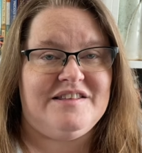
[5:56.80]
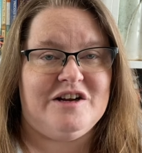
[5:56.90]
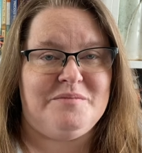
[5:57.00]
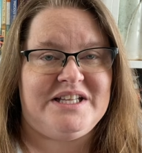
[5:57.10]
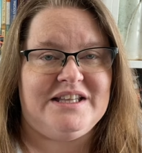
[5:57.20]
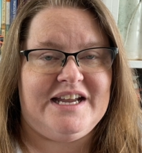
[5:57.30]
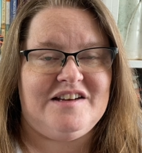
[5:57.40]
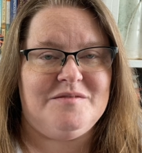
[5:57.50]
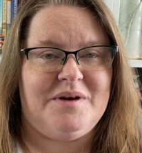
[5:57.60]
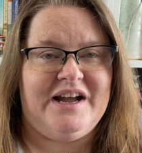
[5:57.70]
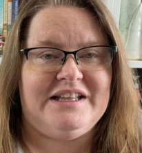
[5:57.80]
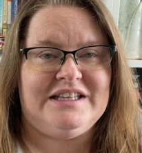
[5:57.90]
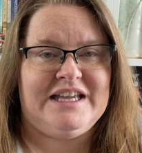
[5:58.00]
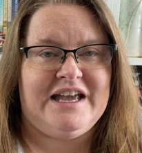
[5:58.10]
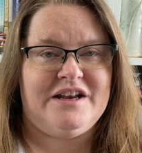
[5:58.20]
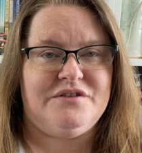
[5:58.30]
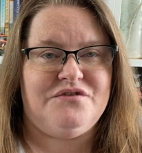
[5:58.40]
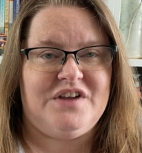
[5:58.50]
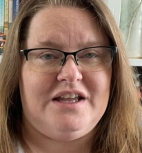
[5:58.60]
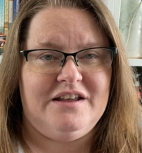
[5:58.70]
There Be Light by Liana
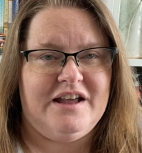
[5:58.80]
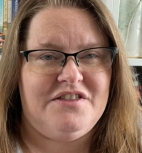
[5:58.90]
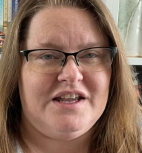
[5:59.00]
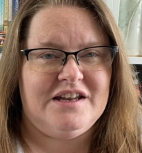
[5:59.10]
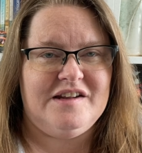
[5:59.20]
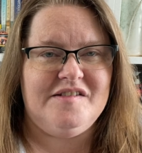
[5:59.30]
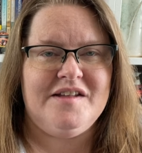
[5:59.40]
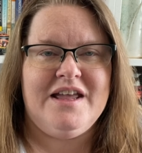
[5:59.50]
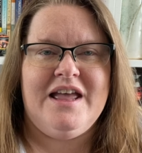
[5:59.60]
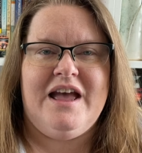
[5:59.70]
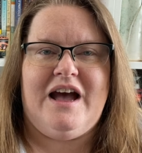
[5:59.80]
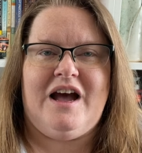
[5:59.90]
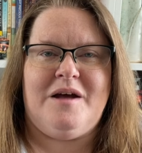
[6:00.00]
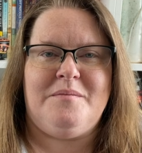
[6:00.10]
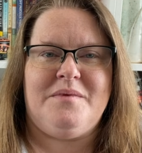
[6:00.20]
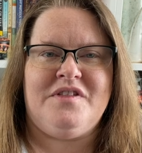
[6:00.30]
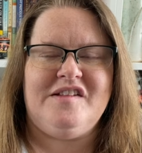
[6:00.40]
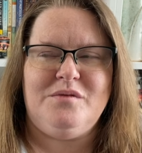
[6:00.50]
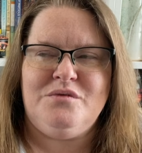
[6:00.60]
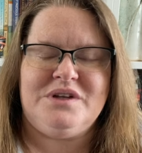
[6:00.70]
Finck, I think it is. Um,
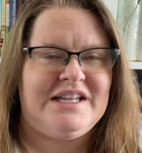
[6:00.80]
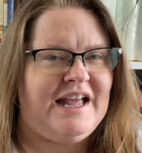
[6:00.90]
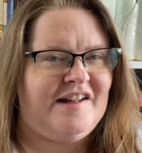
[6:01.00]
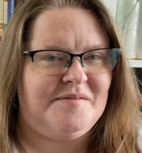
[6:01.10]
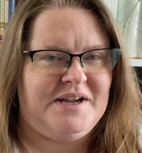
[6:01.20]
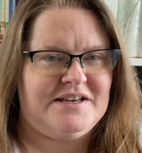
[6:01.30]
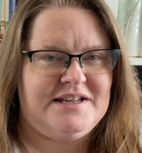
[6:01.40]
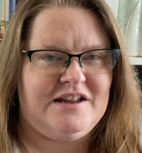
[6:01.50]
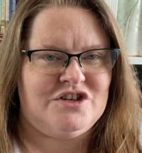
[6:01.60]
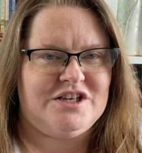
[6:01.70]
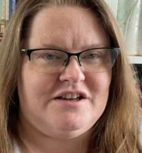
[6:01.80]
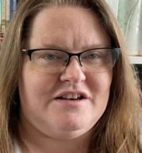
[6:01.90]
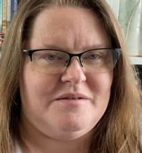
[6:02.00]
this one really has my attention